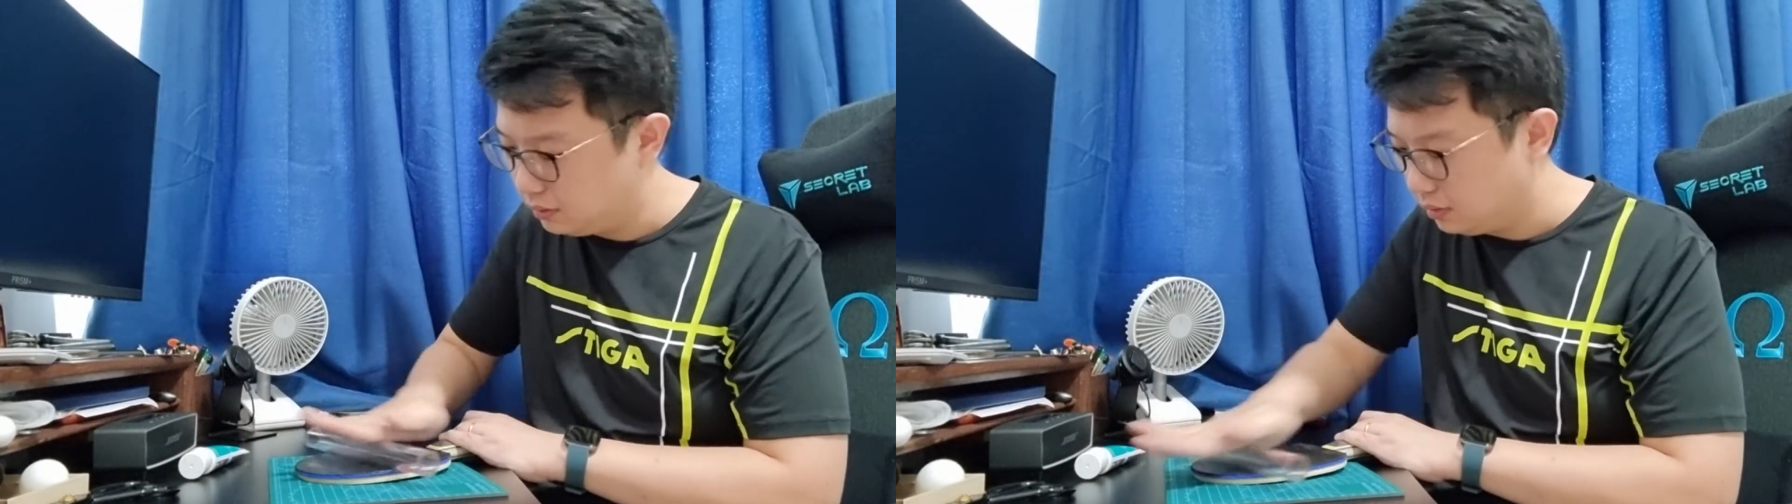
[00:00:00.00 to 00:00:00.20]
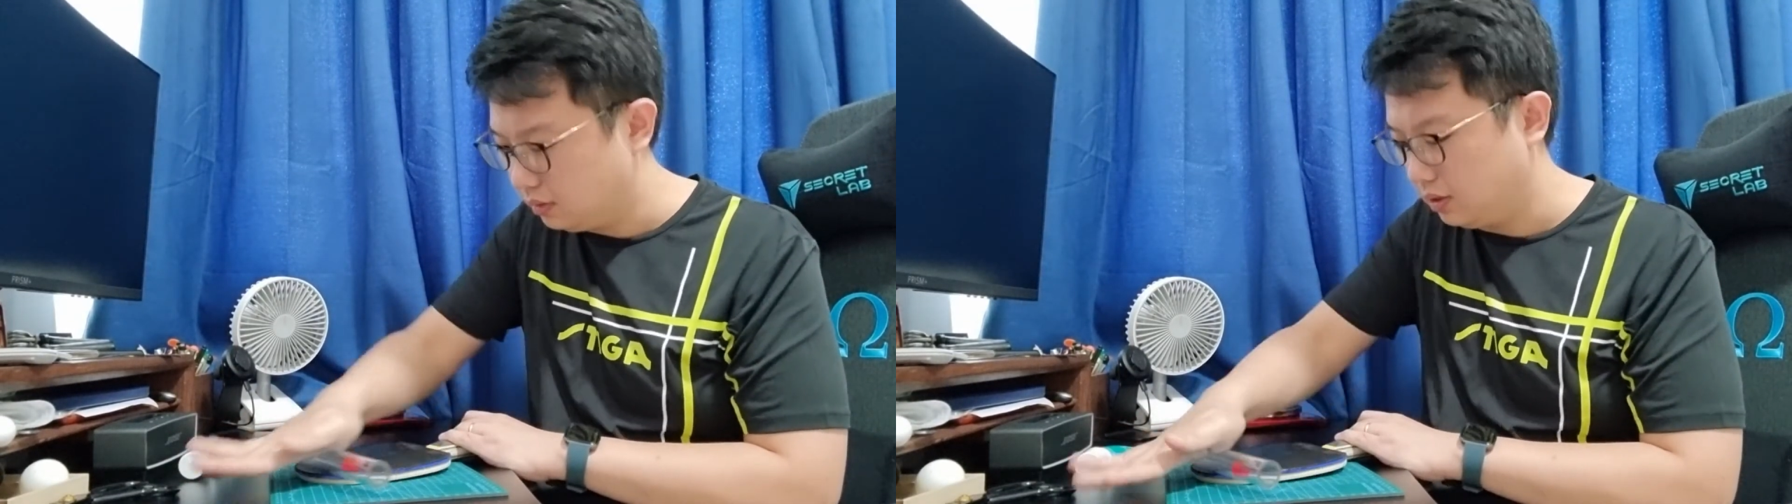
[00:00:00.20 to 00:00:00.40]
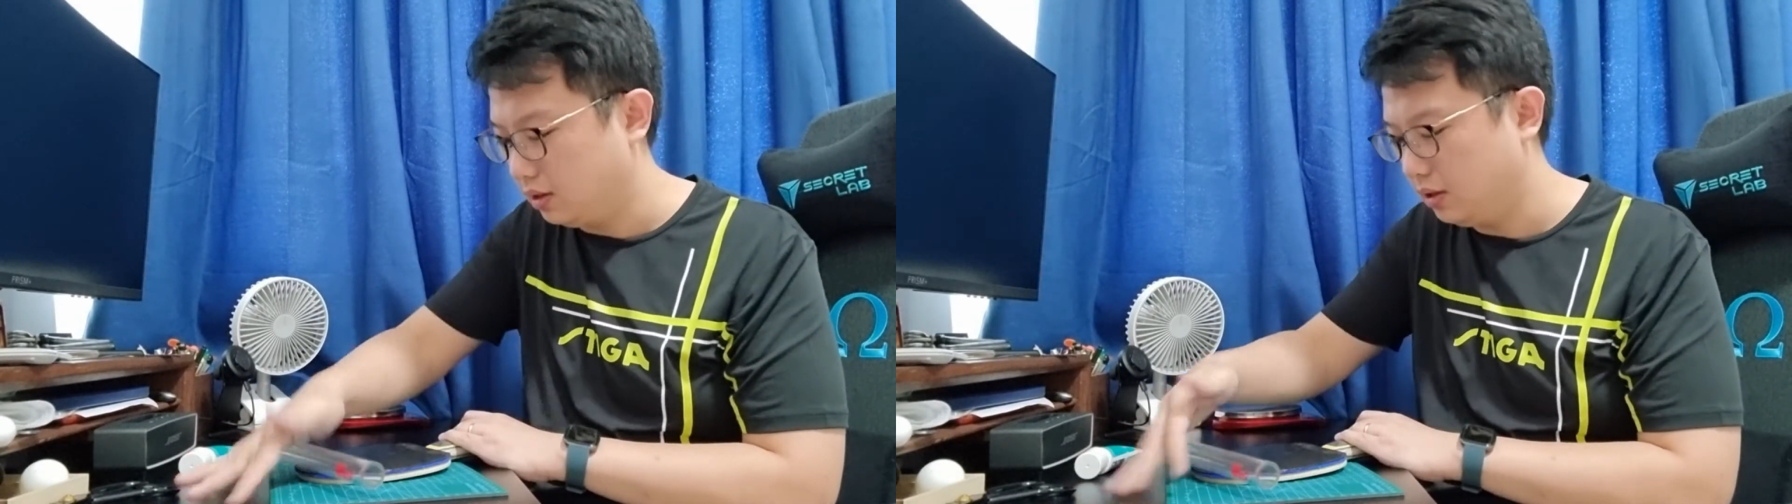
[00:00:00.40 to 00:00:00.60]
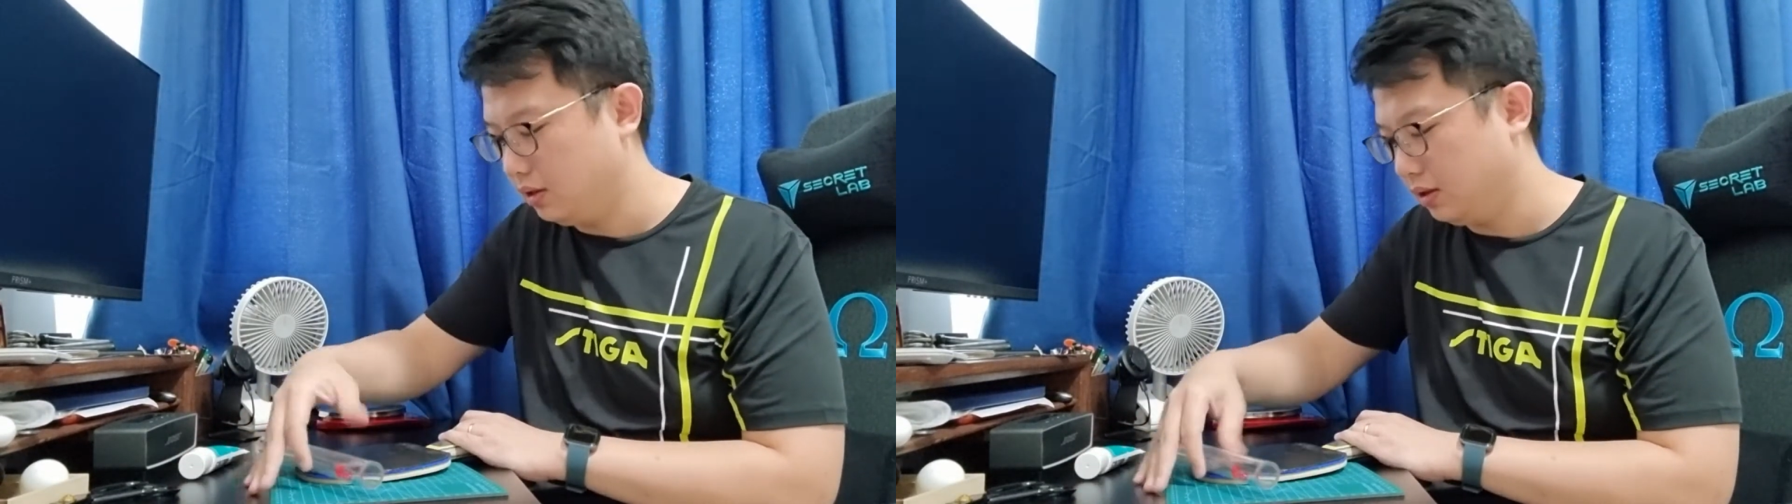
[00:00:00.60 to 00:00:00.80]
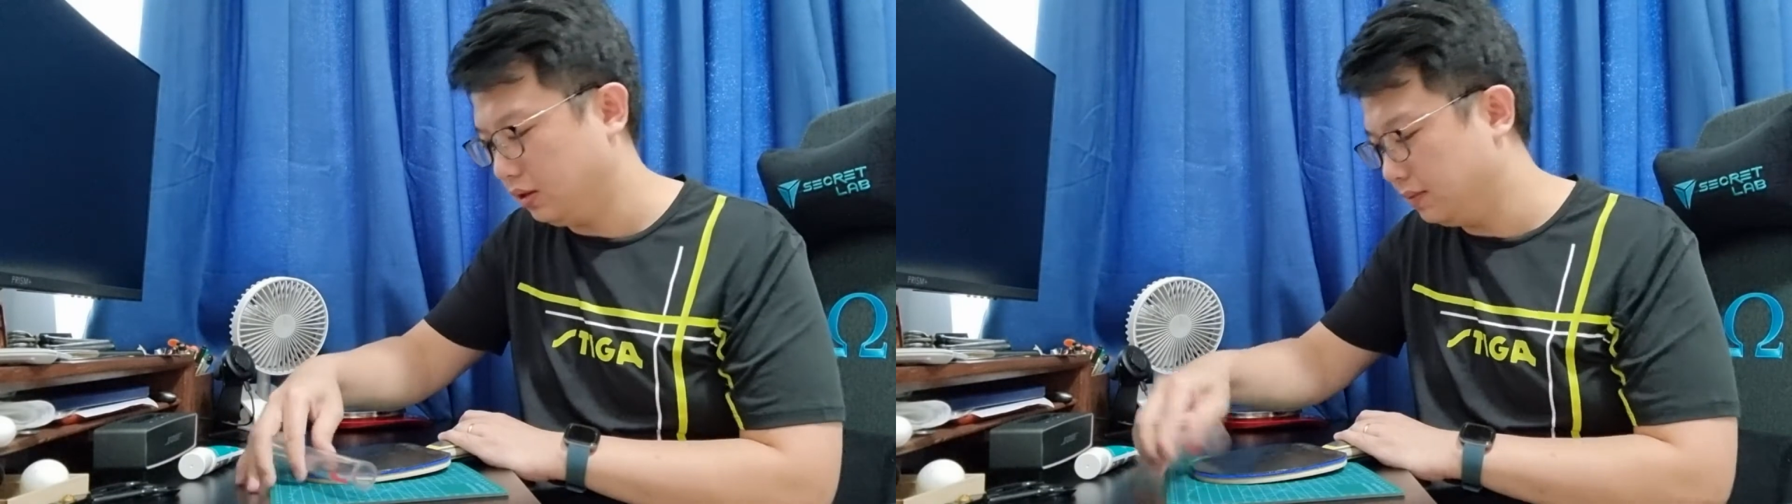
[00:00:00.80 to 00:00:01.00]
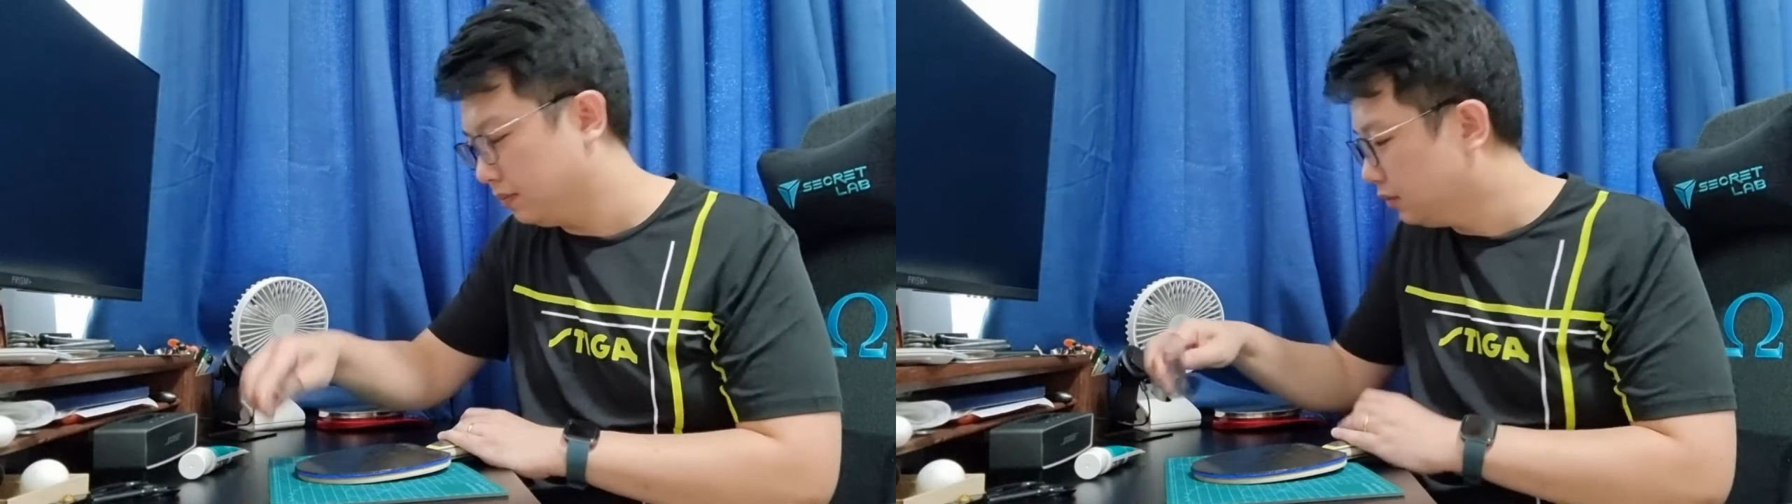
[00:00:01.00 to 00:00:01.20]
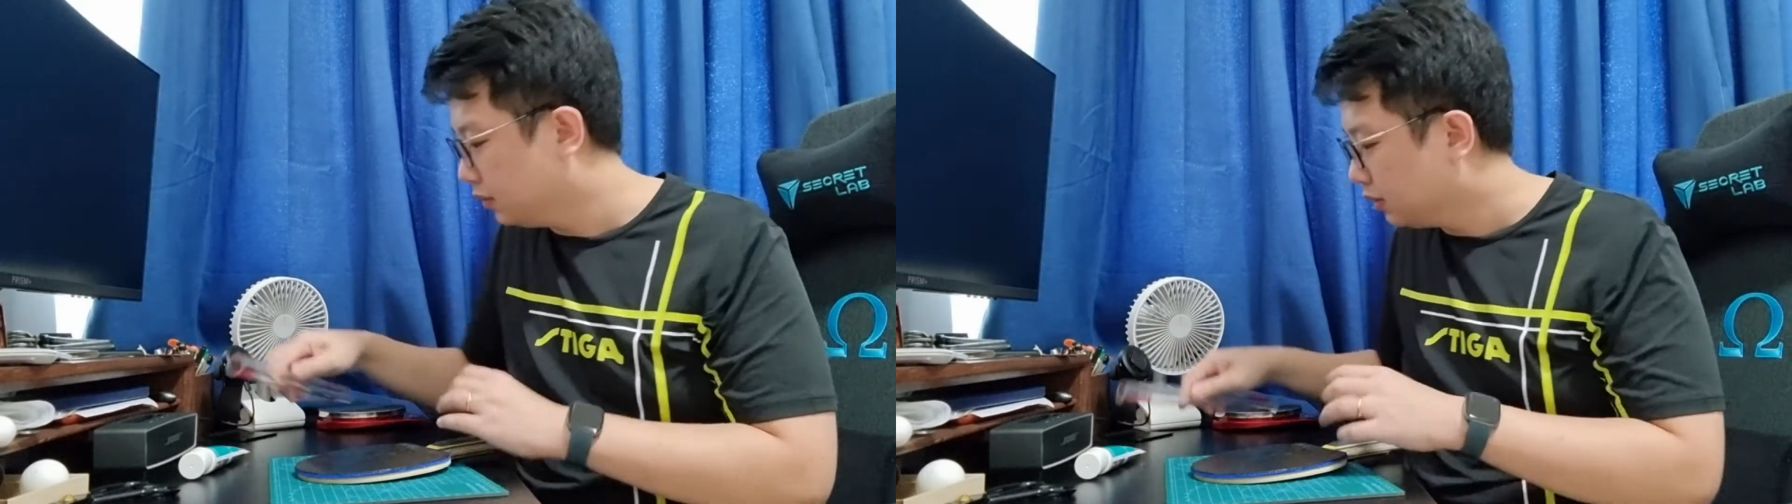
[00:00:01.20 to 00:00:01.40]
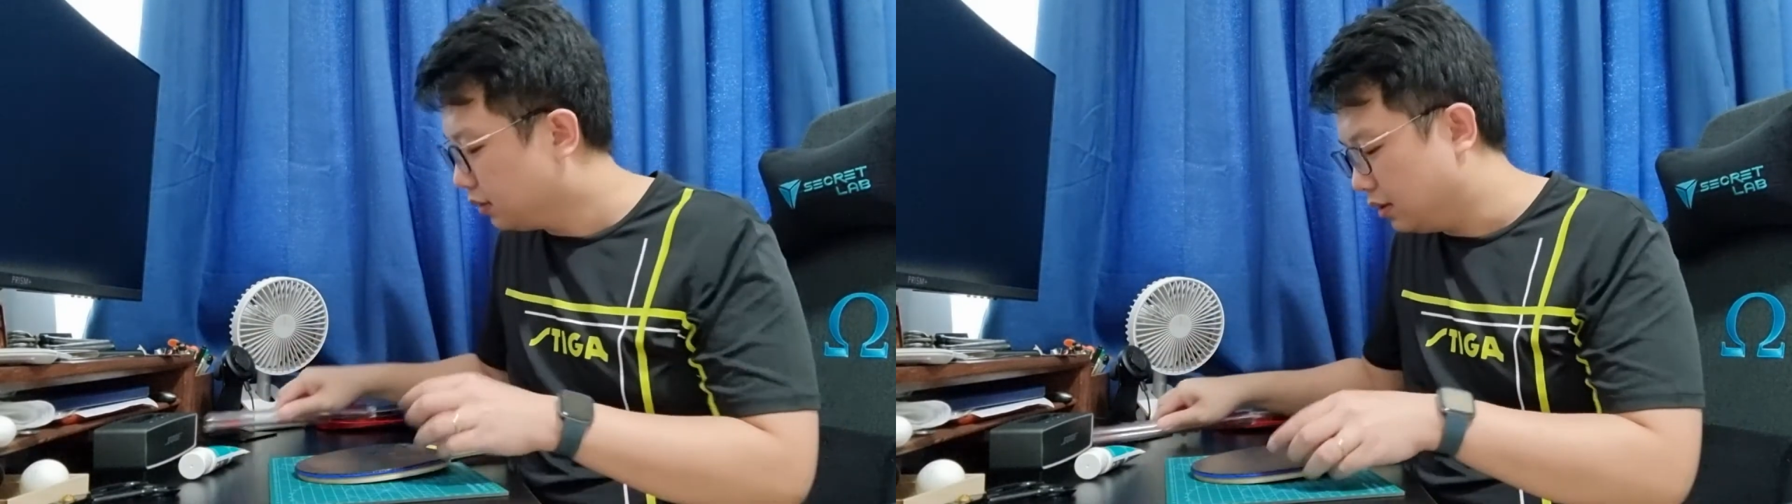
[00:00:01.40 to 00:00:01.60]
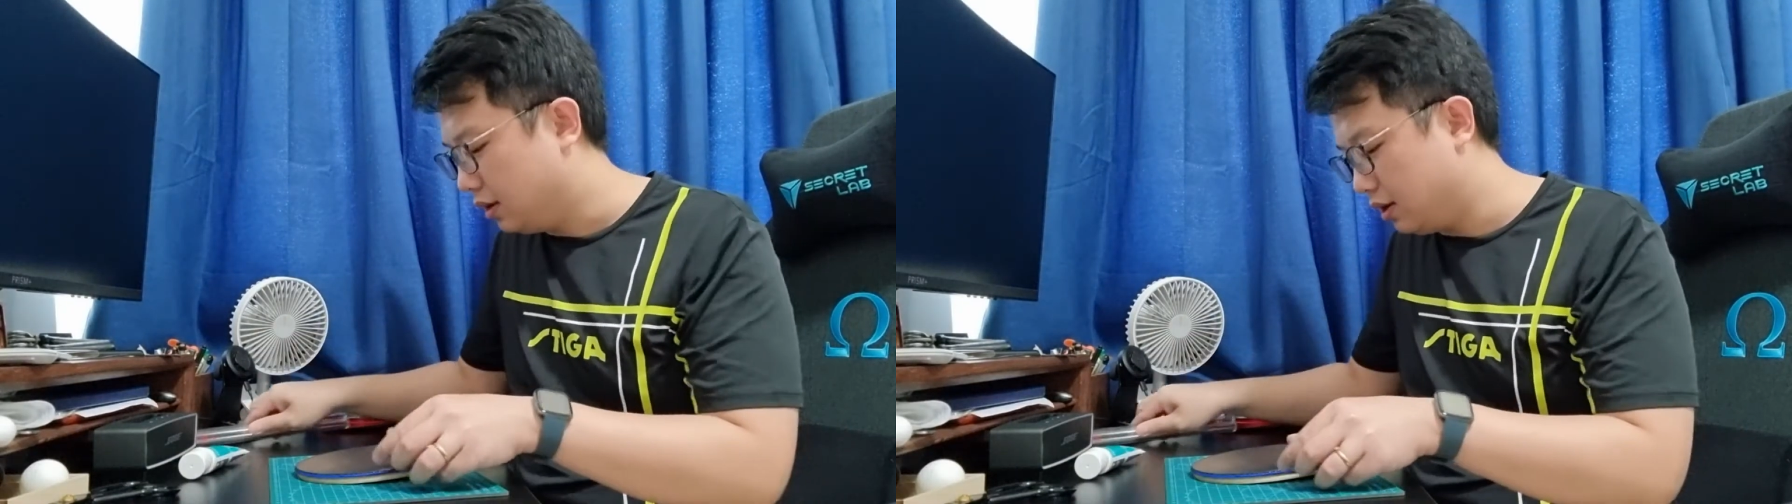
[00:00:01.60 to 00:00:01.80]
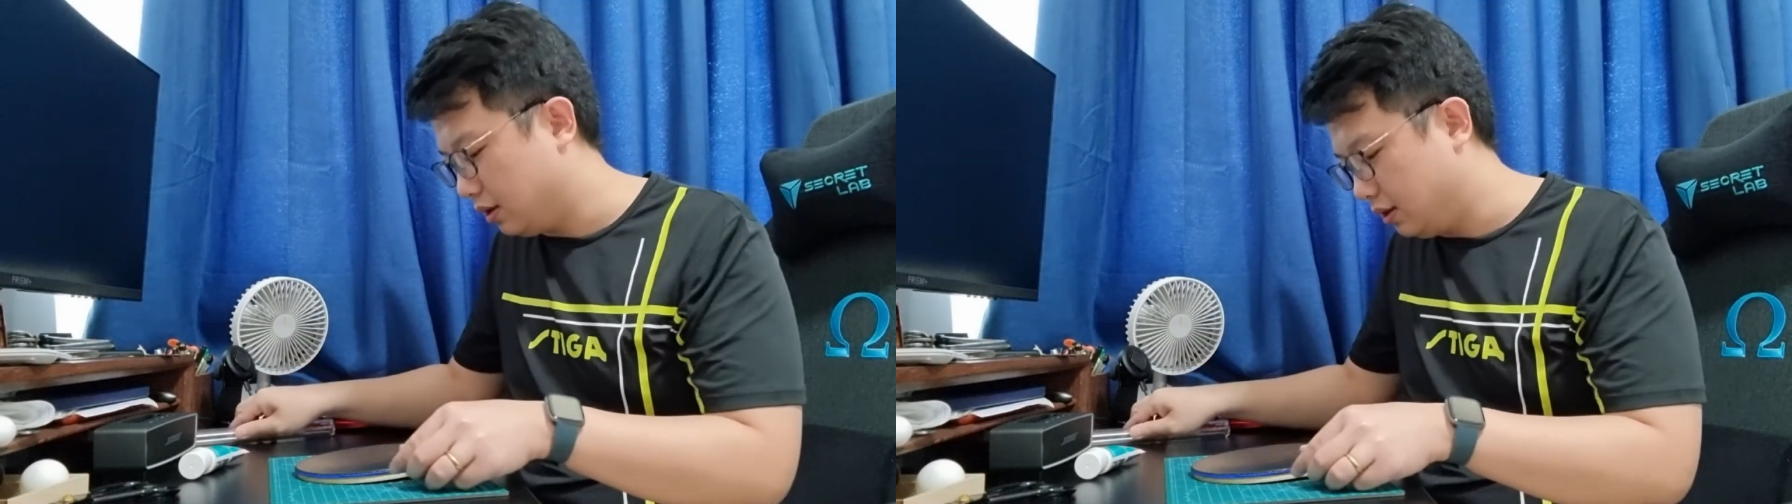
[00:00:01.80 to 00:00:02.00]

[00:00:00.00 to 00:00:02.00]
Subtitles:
Okay, and